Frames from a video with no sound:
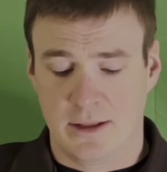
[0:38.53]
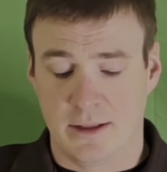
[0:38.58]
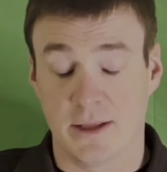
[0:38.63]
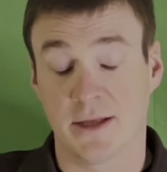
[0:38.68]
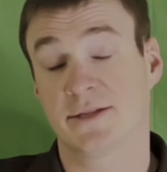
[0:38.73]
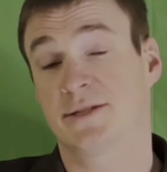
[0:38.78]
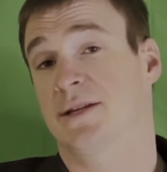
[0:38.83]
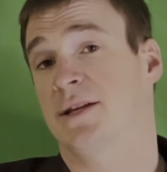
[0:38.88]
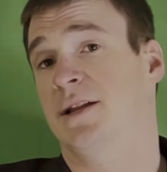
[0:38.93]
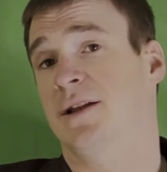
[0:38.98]

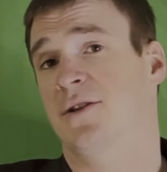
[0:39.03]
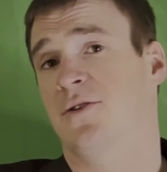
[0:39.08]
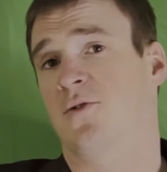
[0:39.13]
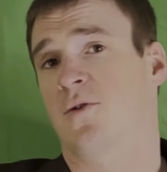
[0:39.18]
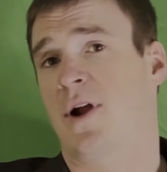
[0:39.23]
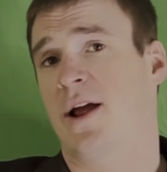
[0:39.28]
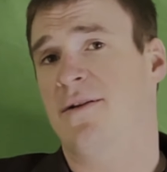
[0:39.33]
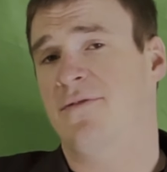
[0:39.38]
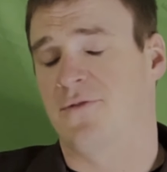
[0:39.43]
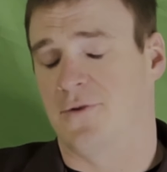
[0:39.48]
Let's get into the
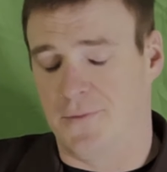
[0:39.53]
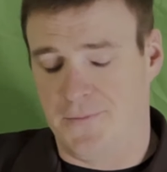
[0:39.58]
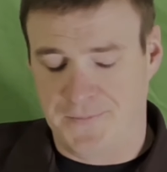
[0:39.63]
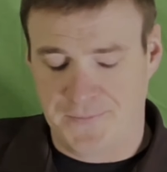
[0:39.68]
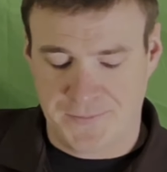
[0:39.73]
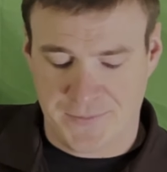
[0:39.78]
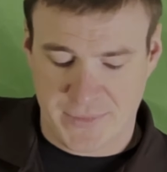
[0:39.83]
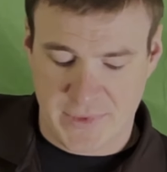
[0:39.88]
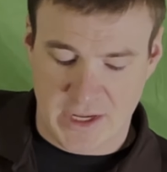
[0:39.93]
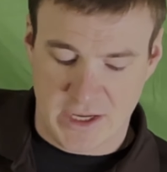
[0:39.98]
rifle.
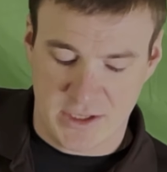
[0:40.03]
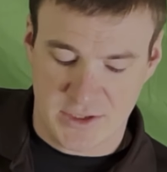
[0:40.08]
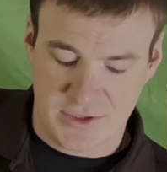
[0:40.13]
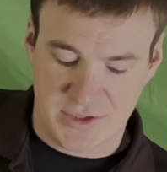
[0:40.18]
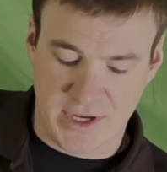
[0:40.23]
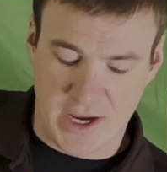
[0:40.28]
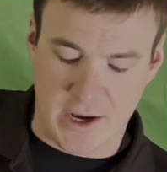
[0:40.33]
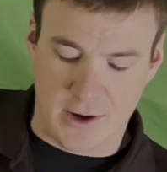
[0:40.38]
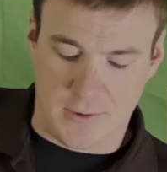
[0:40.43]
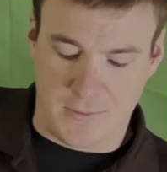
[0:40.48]

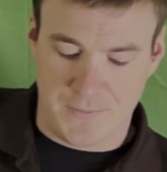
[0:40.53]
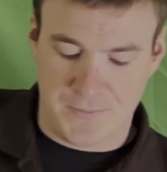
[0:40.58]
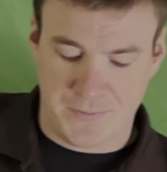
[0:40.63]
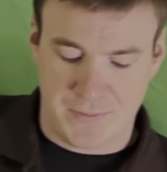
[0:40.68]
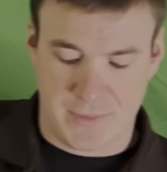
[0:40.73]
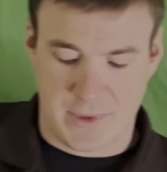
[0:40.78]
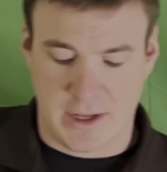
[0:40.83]
So,